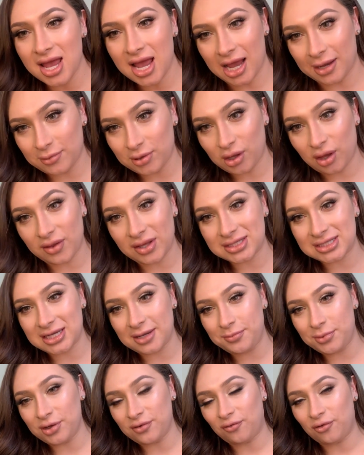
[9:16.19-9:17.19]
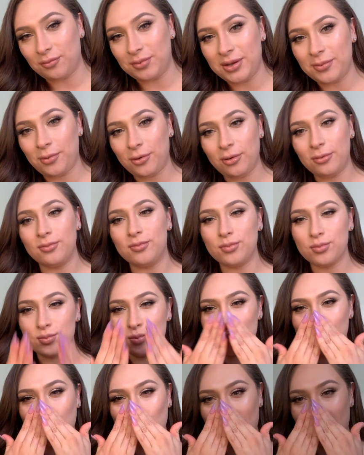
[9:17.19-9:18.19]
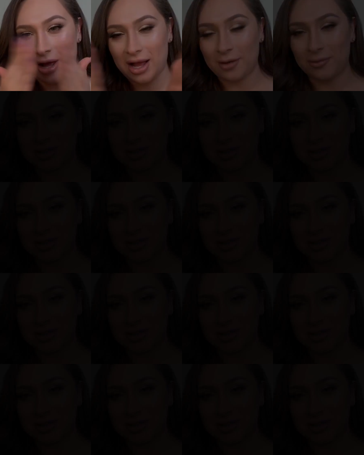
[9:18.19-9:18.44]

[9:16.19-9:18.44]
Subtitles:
And with all that said, beautiful people, I